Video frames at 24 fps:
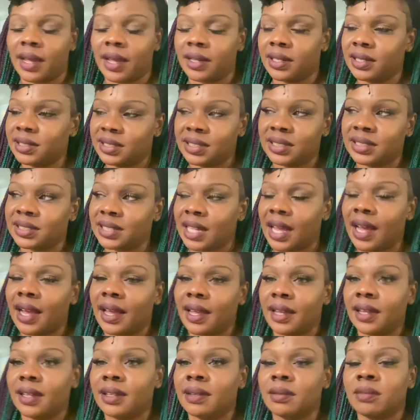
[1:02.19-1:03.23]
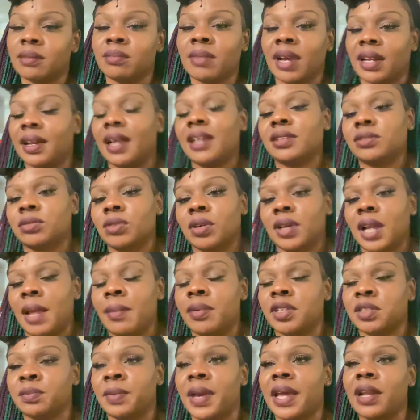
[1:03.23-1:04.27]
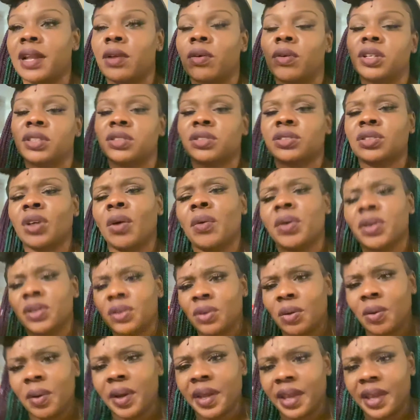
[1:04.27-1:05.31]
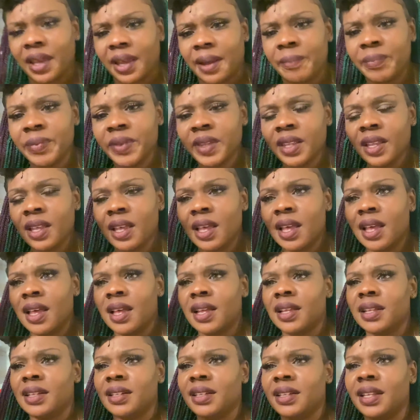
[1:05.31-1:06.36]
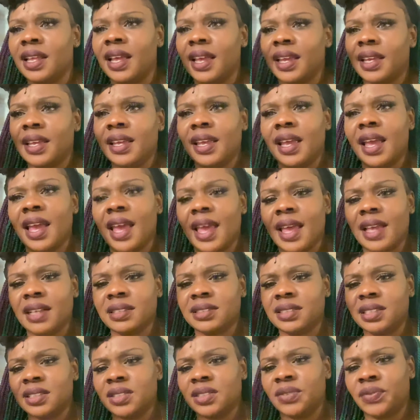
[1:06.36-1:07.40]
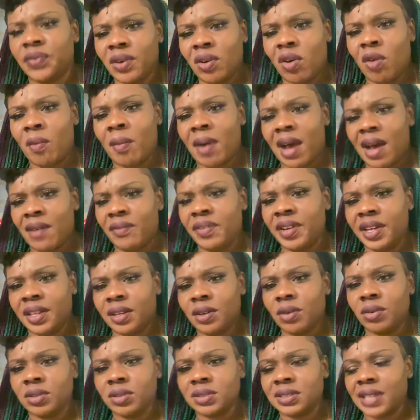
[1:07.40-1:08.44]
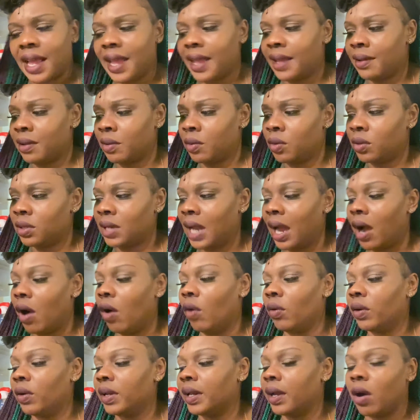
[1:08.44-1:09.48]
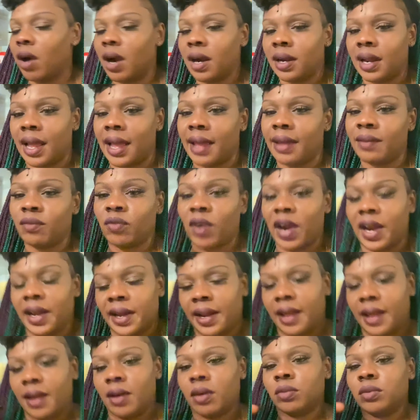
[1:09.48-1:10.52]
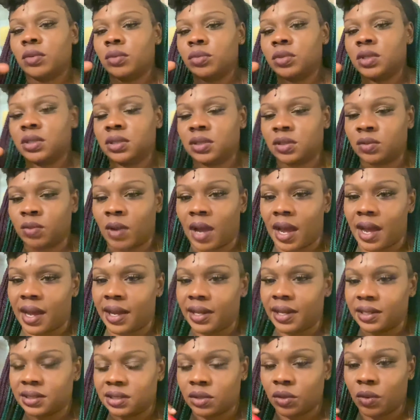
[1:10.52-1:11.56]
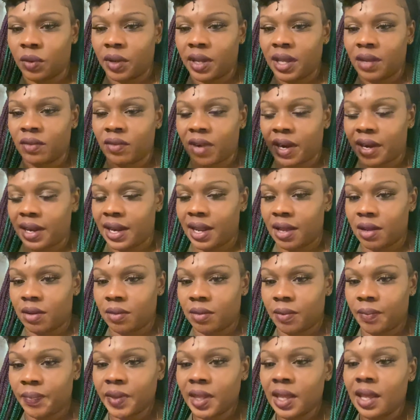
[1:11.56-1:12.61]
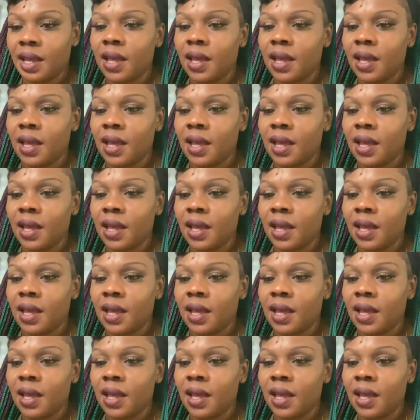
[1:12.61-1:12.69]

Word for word: Like, this is not my next door neighbor's battle. And it's so annoying that he has his foot on my videos. Like, not only are, like, right now, this is why it's annoying right now.